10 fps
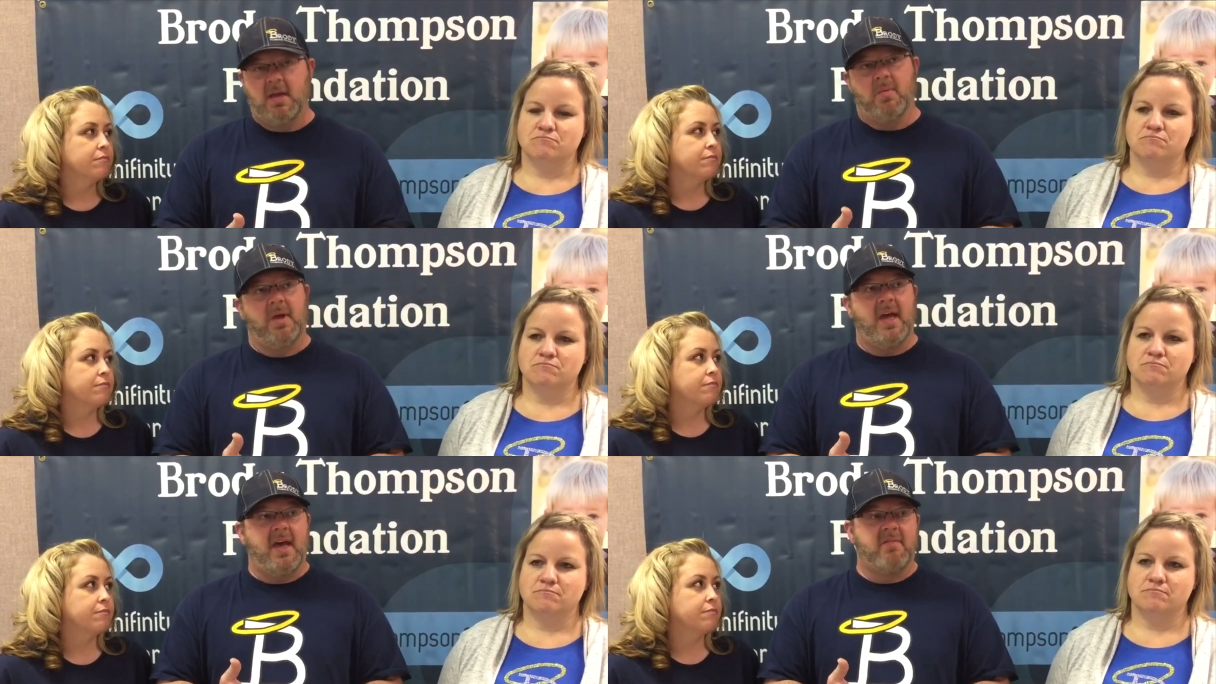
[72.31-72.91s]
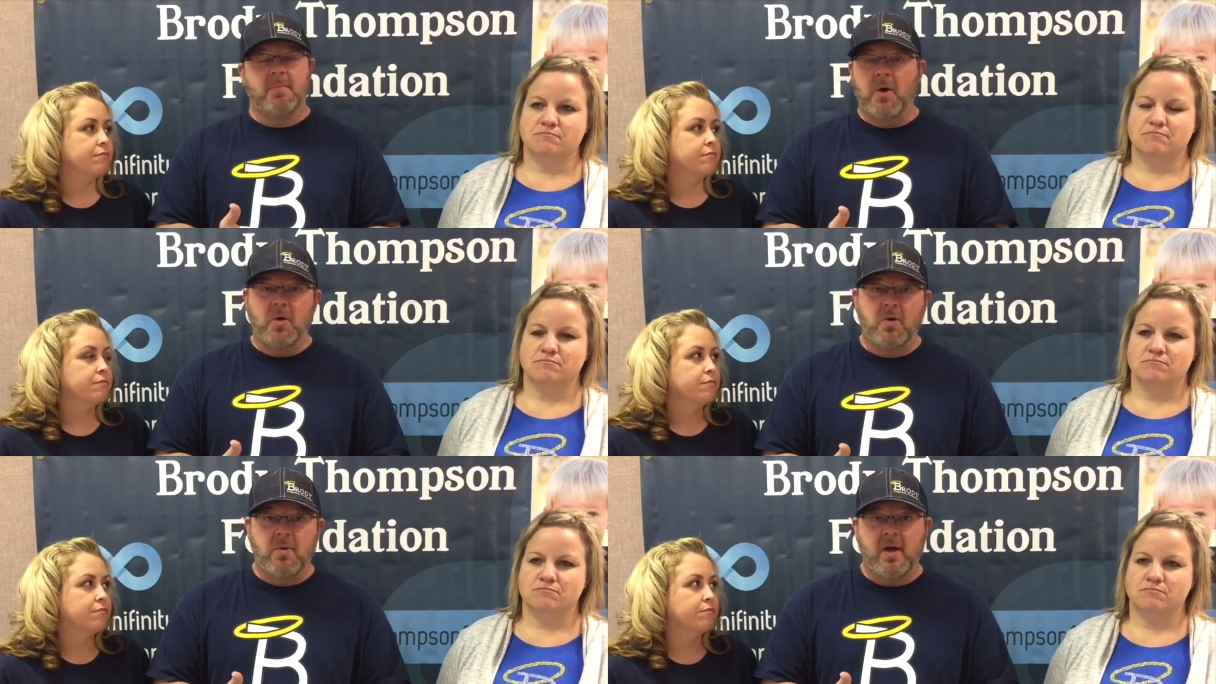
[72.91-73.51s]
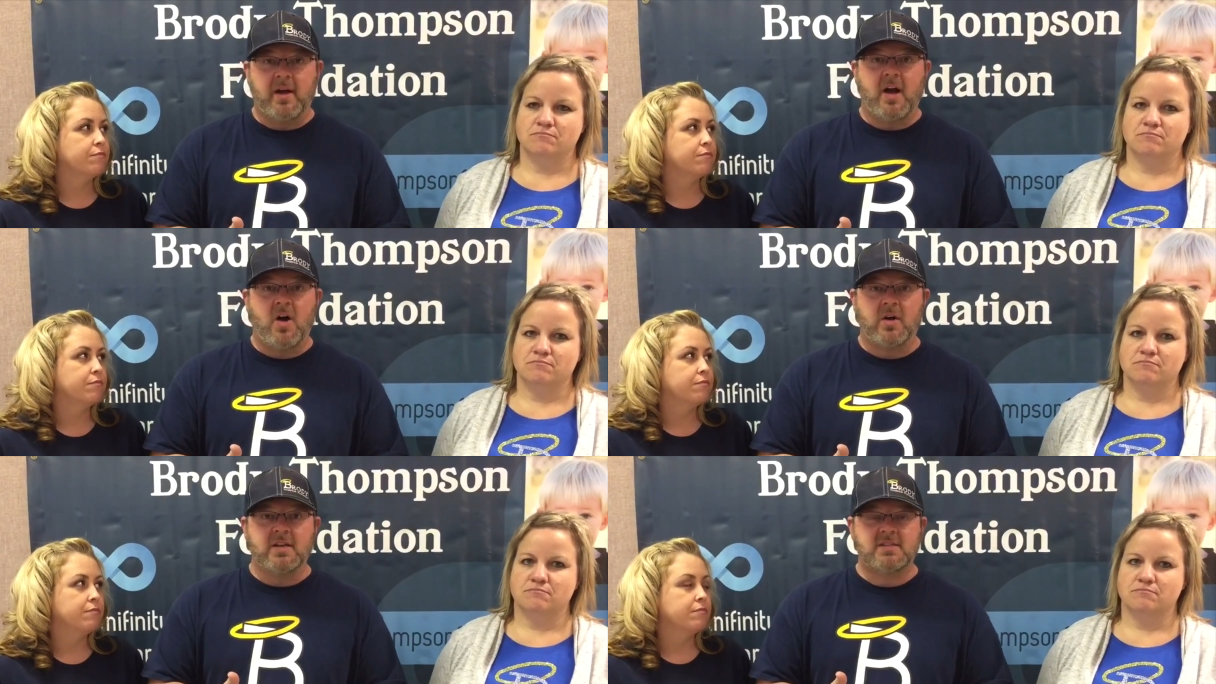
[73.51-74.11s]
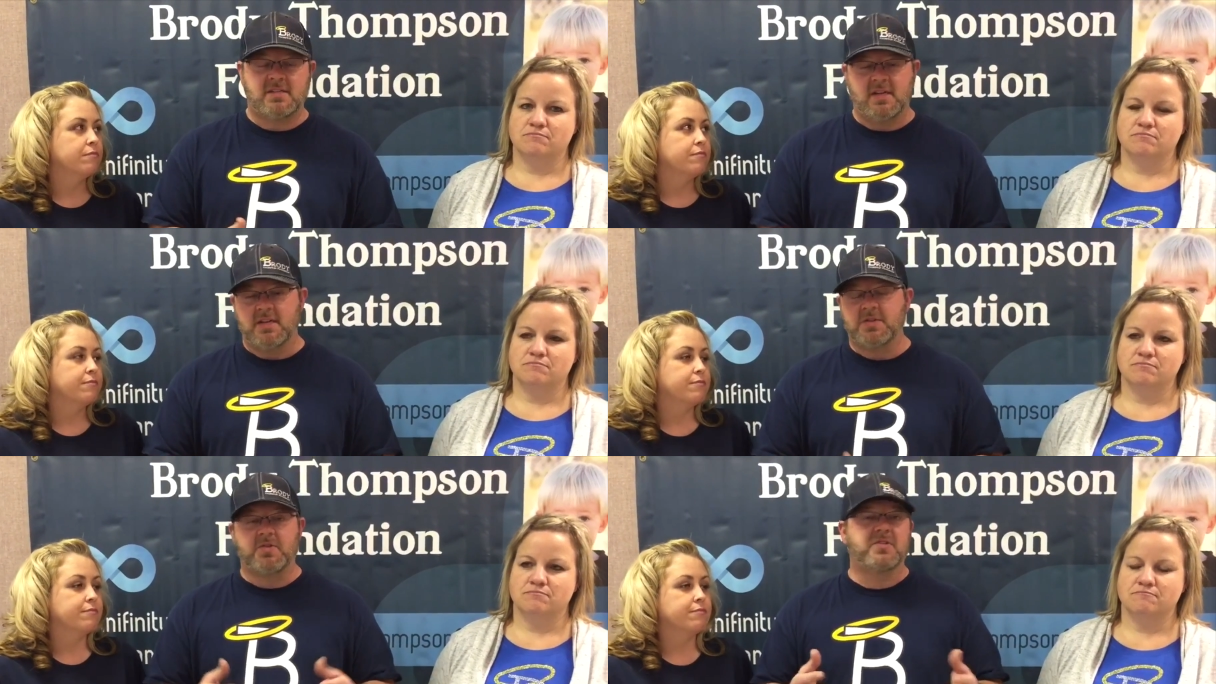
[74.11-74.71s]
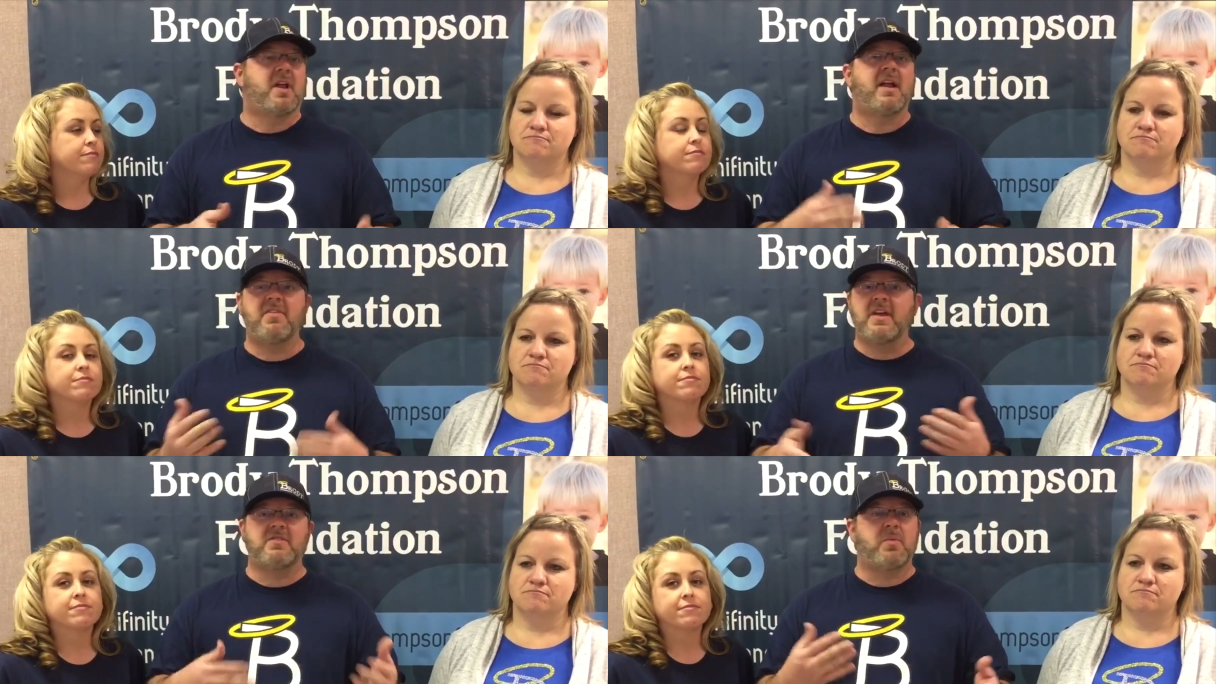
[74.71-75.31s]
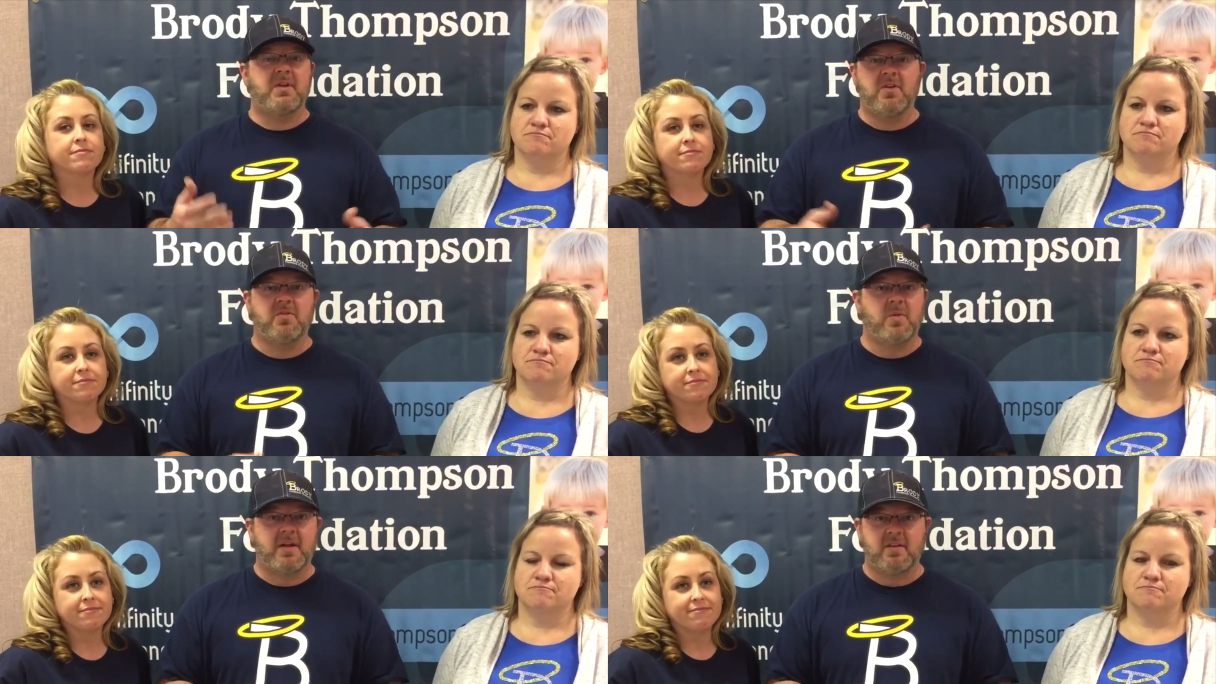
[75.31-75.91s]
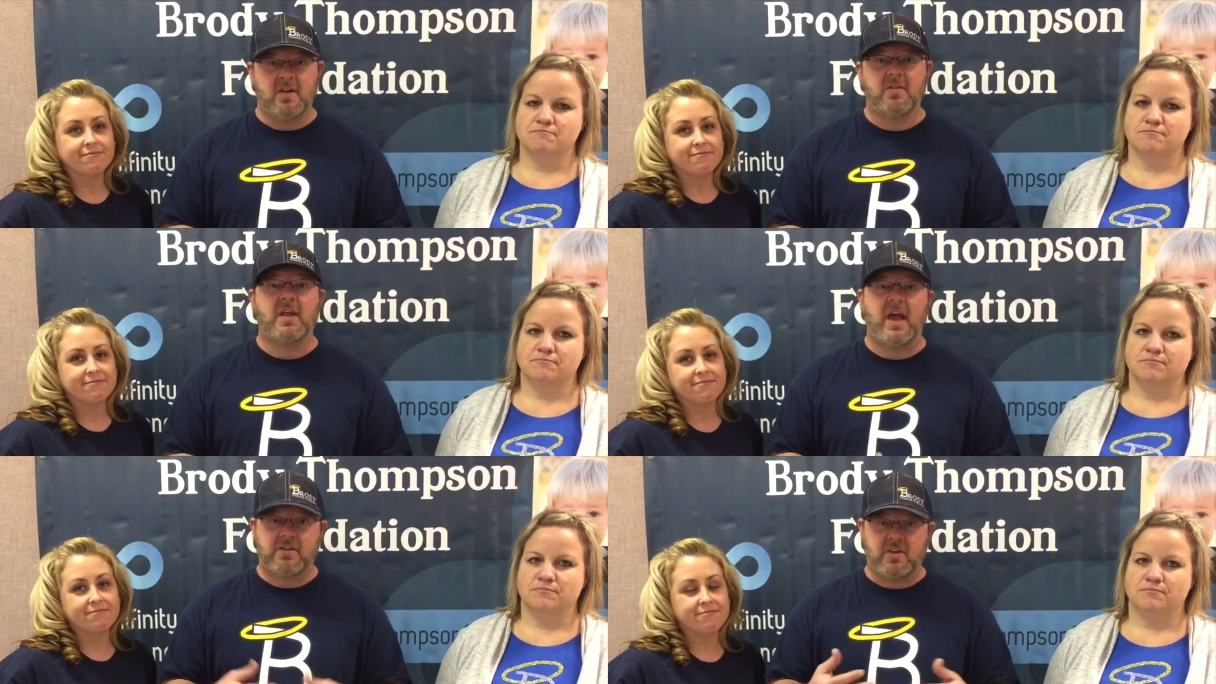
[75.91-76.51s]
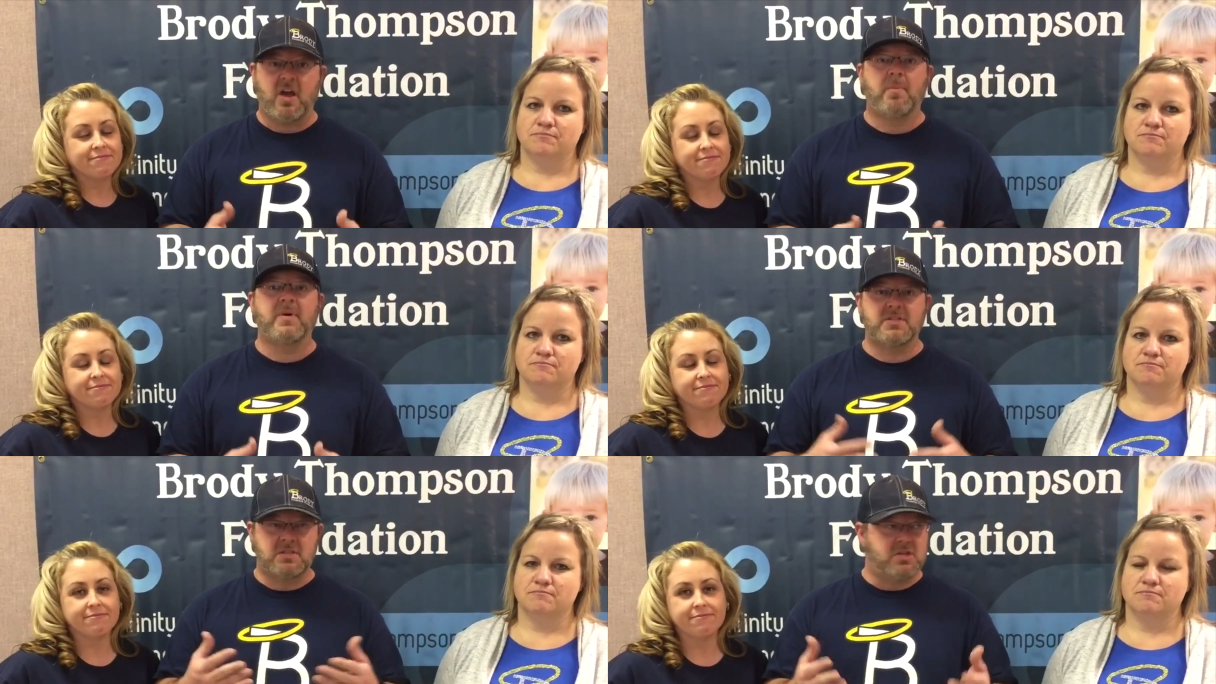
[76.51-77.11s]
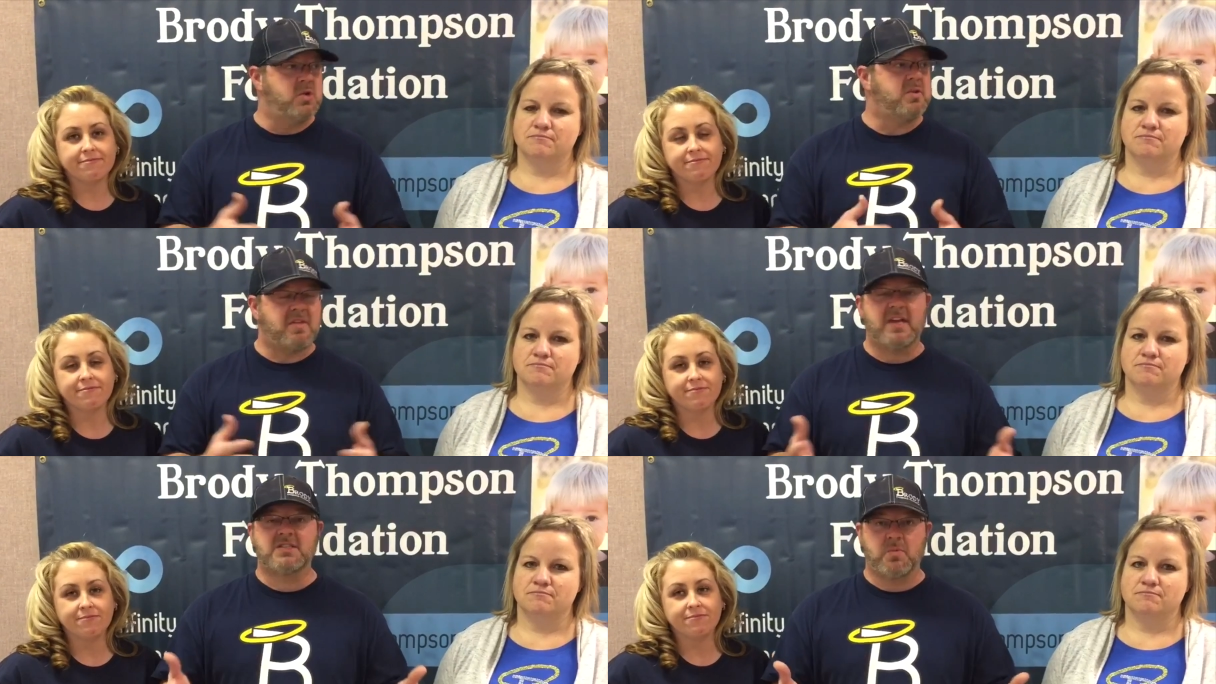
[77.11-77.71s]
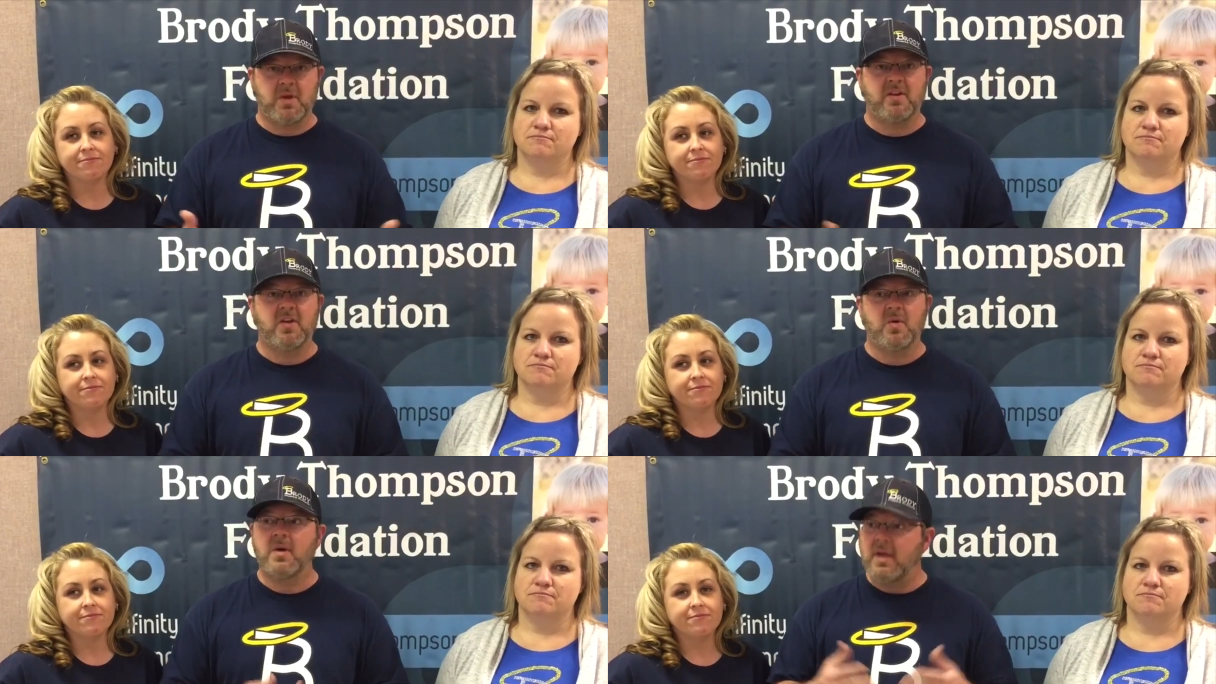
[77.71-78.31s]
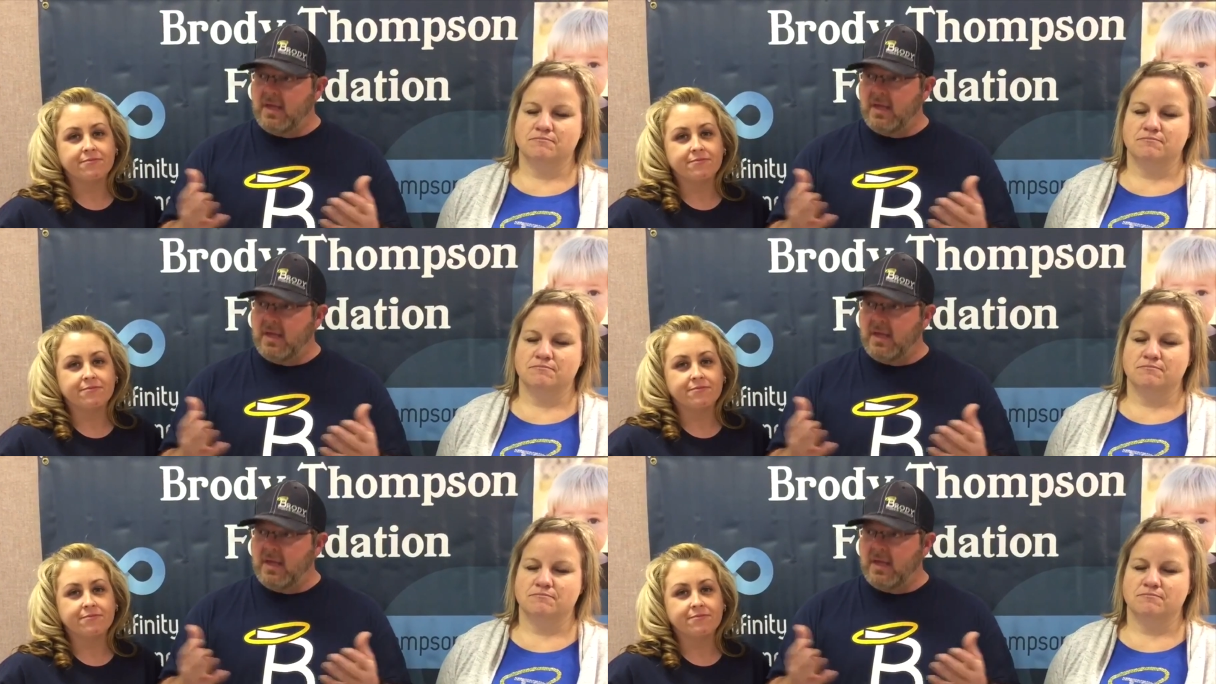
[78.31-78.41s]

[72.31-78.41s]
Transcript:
Speaker 1: We have a poker run in August. So there's a lot of things that we do throughout the year that actually help us do the things that we do.